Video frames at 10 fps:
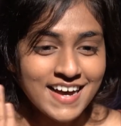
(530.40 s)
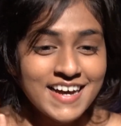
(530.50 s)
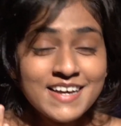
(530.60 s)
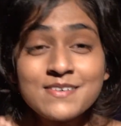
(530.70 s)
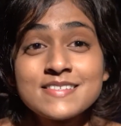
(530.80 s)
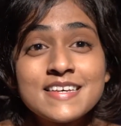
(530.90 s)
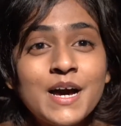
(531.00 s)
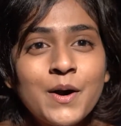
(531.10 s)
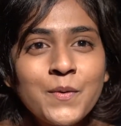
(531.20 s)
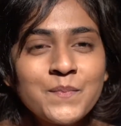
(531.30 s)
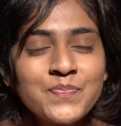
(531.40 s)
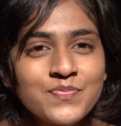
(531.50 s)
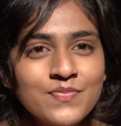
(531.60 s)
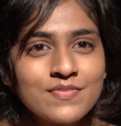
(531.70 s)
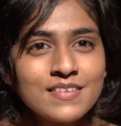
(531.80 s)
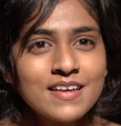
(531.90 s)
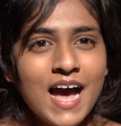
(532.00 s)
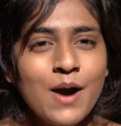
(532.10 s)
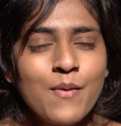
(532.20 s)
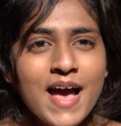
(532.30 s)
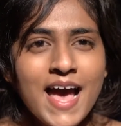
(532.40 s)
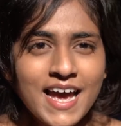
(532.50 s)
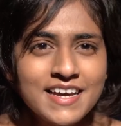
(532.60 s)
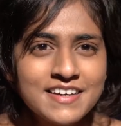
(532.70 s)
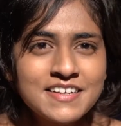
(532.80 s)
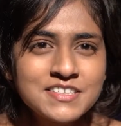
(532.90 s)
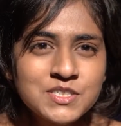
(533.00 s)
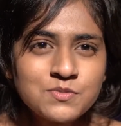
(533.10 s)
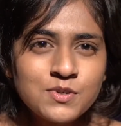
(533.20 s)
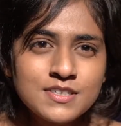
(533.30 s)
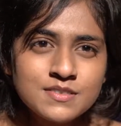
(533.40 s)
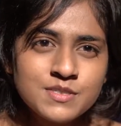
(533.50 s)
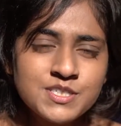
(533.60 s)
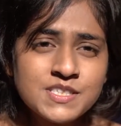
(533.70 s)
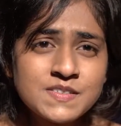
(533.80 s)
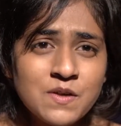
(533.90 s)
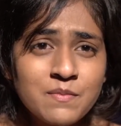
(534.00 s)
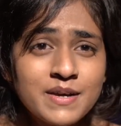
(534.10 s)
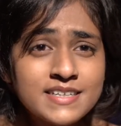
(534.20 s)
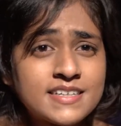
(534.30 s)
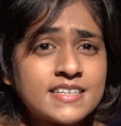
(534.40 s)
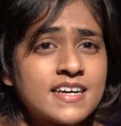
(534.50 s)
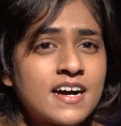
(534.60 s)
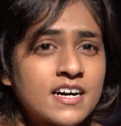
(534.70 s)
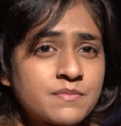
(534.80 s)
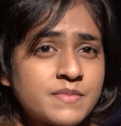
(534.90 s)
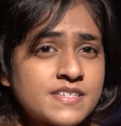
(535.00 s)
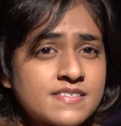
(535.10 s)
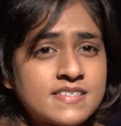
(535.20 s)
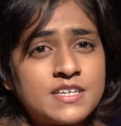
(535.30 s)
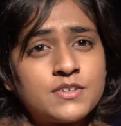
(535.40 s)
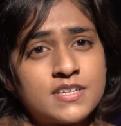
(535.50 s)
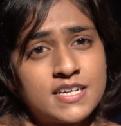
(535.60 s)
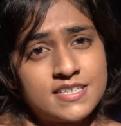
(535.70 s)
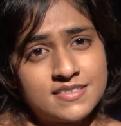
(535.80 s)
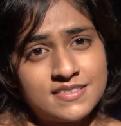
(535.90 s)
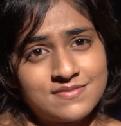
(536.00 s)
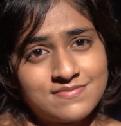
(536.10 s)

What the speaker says: I could see how angry she was when she saw my date hug me to say goodnight.